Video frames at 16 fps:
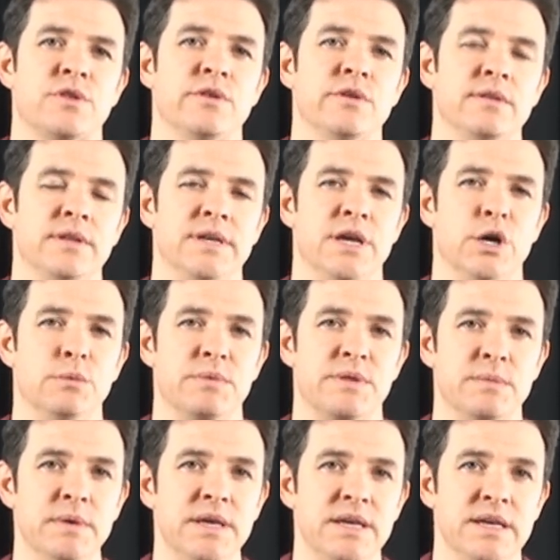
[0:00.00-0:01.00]
certainly helps
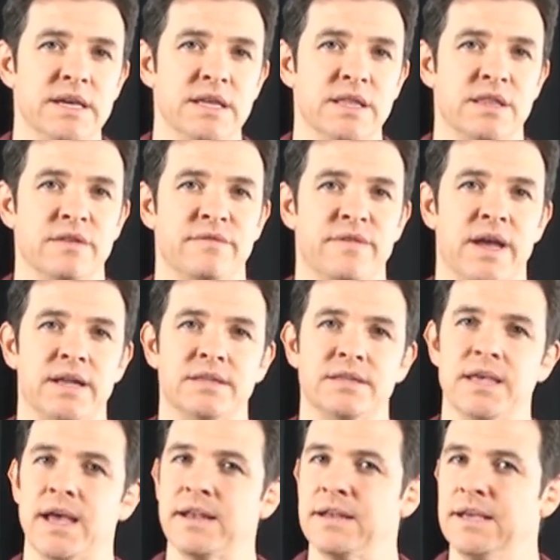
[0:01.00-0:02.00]
me is the fact
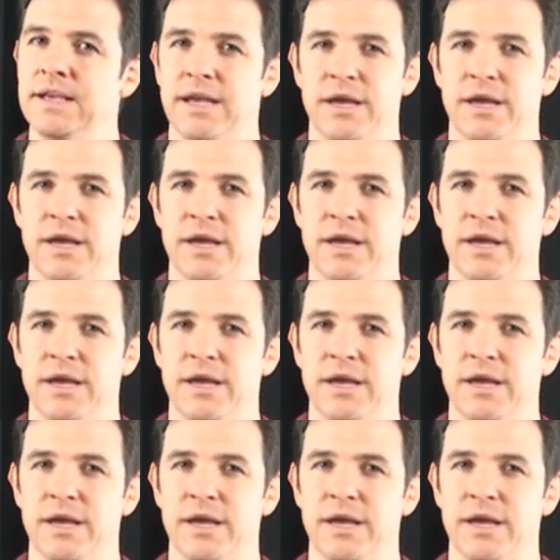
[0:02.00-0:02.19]
that,